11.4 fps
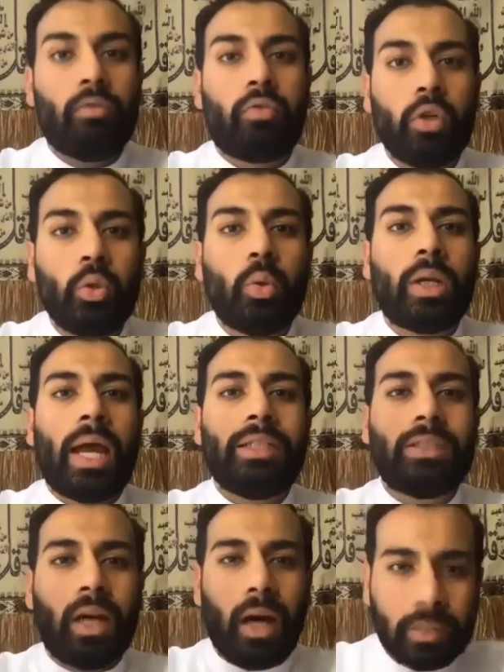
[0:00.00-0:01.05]
for you and I
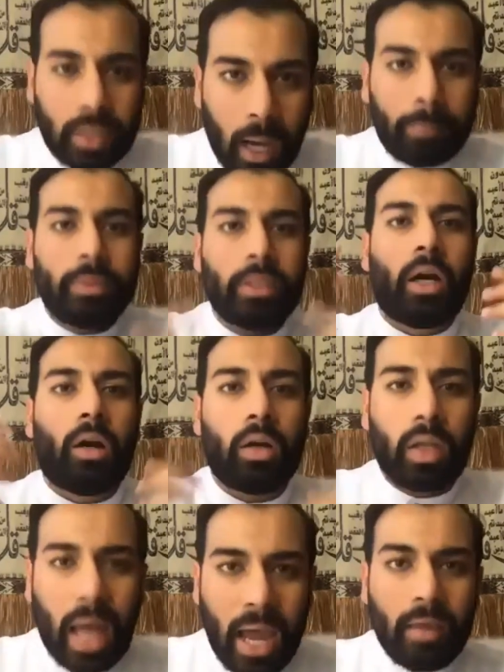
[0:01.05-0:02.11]
to adopt in our
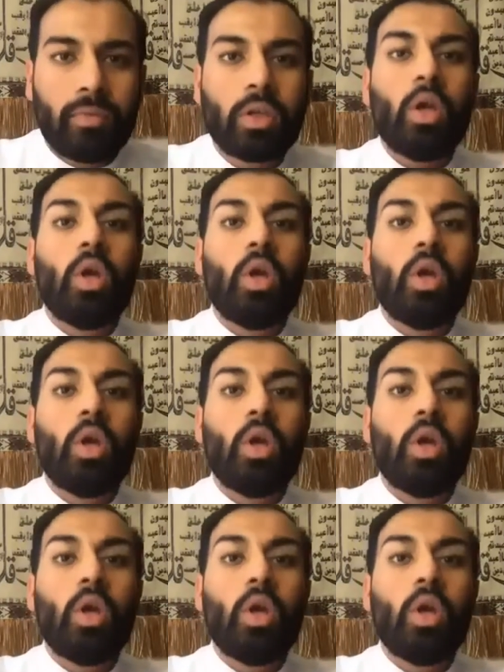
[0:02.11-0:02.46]
lives